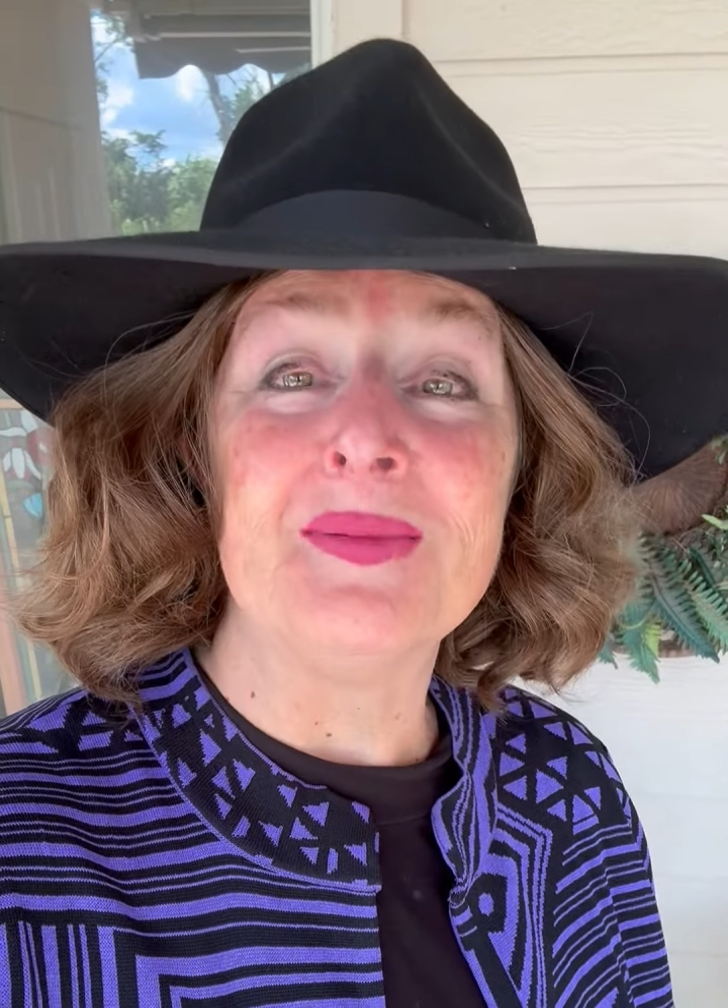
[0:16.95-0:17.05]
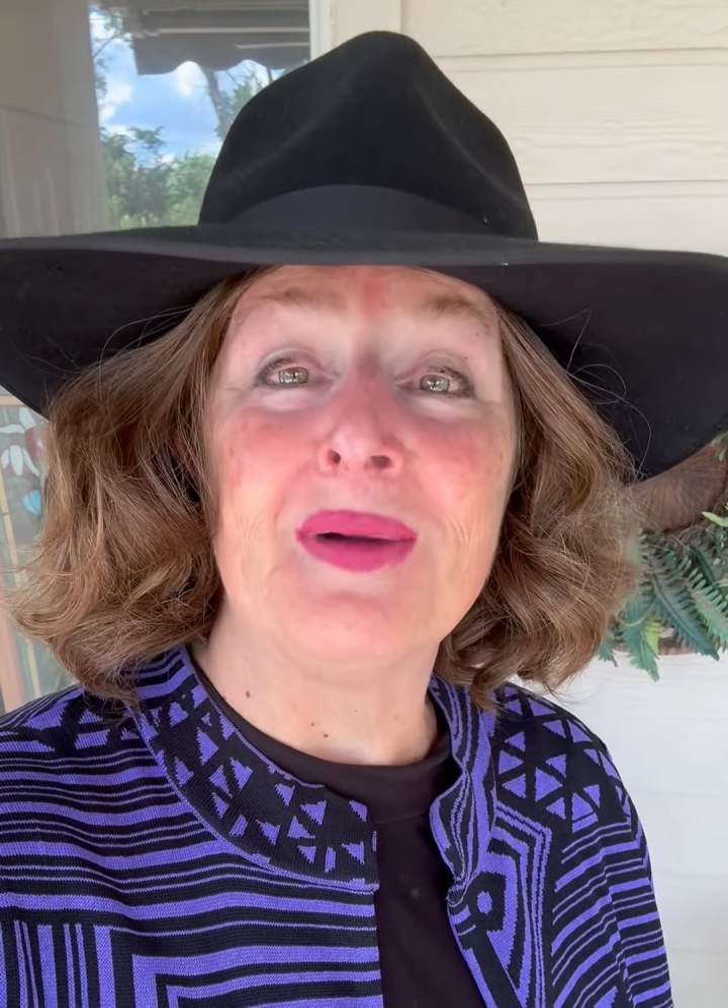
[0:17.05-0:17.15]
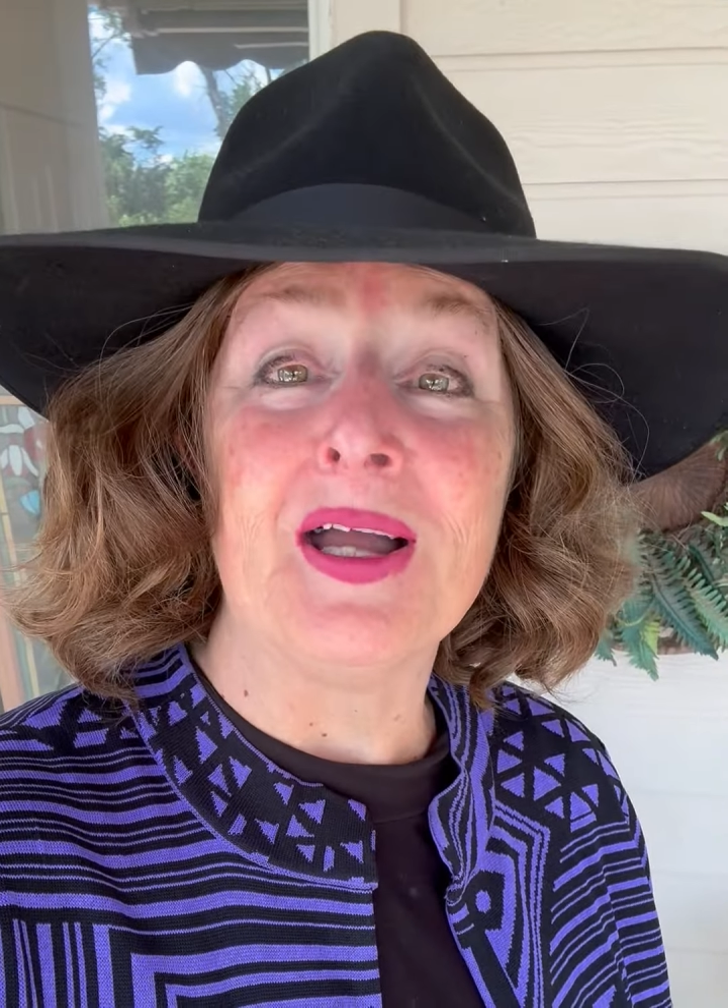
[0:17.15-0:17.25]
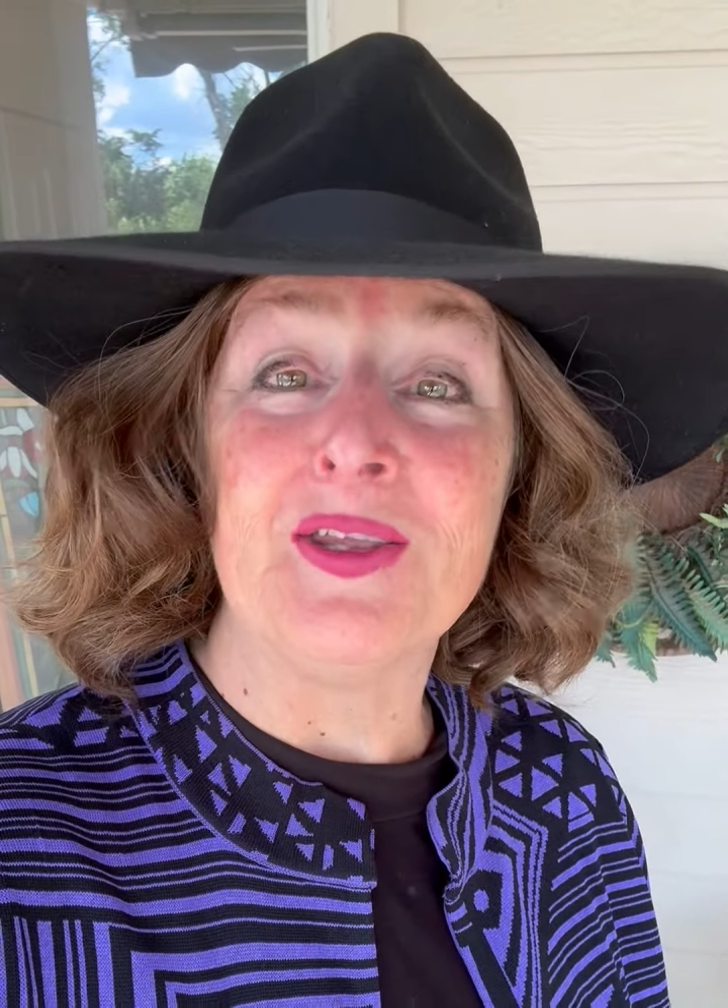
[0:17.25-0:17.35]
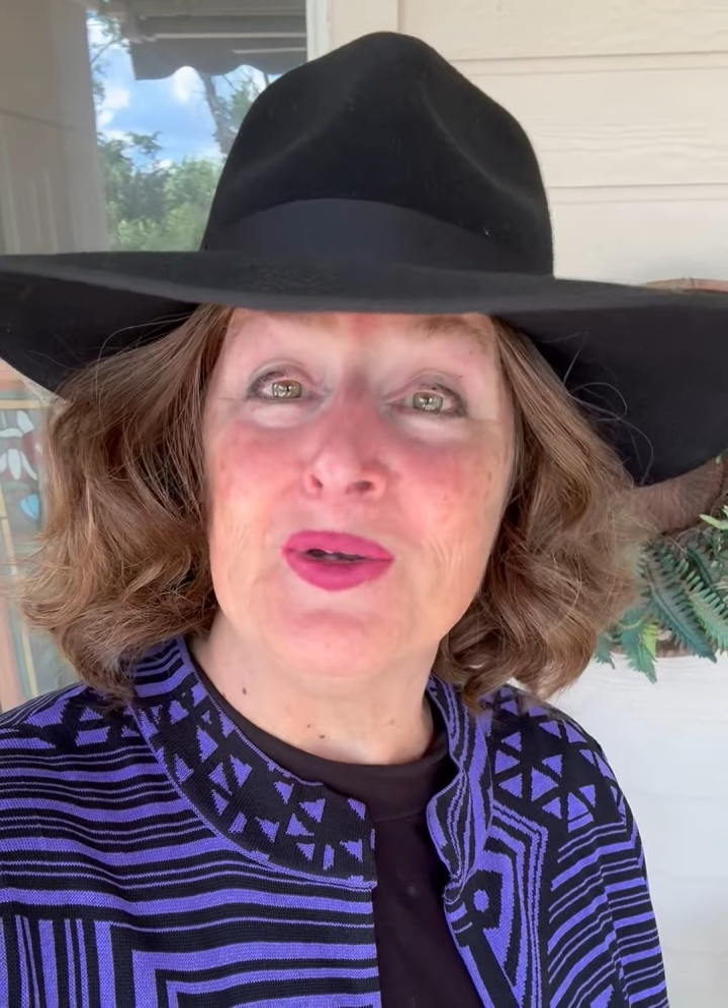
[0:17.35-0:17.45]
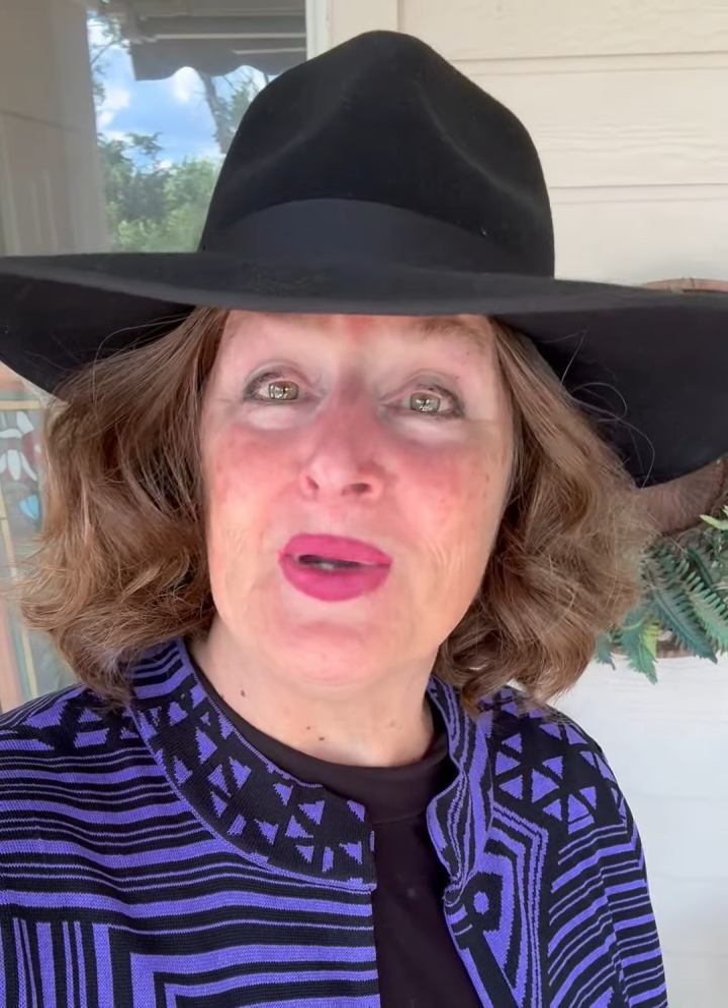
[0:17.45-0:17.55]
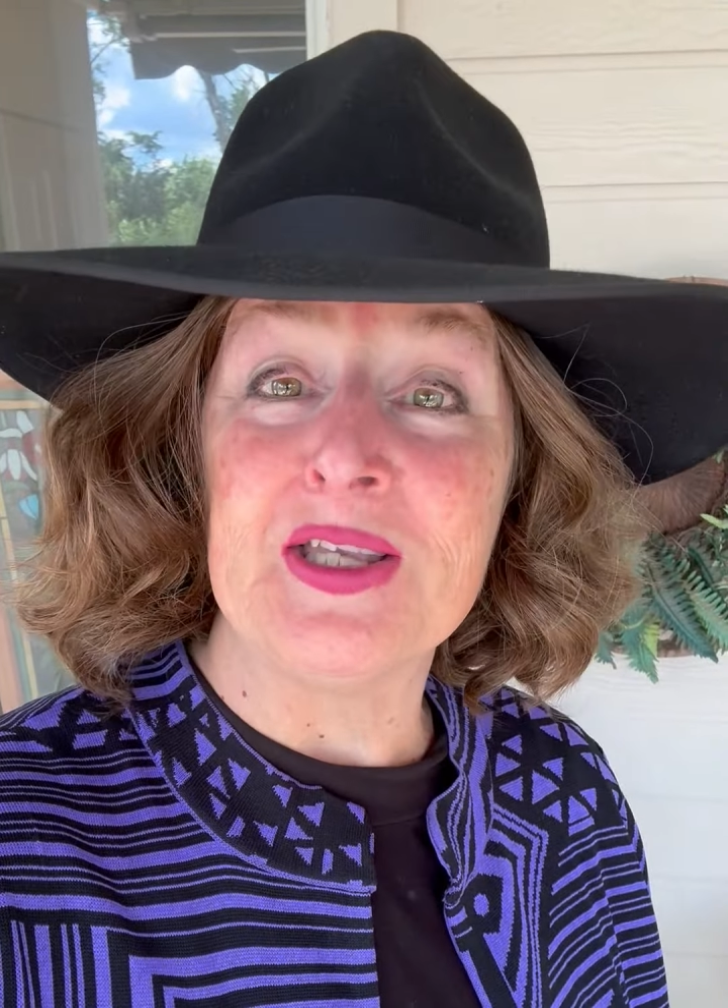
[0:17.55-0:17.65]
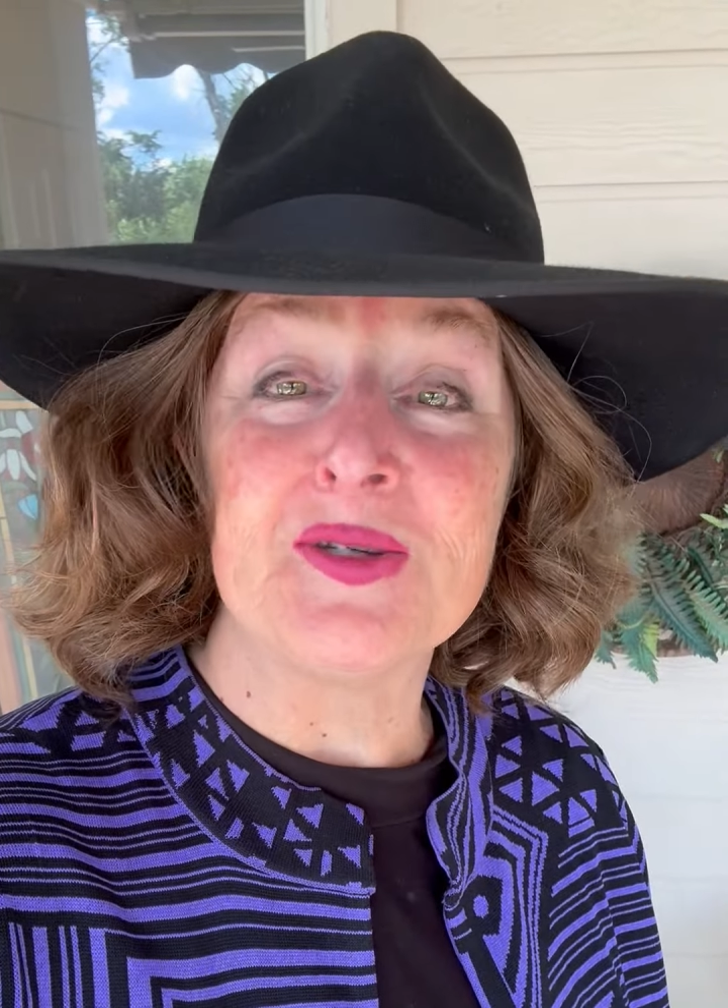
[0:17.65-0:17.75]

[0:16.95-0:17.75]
my UH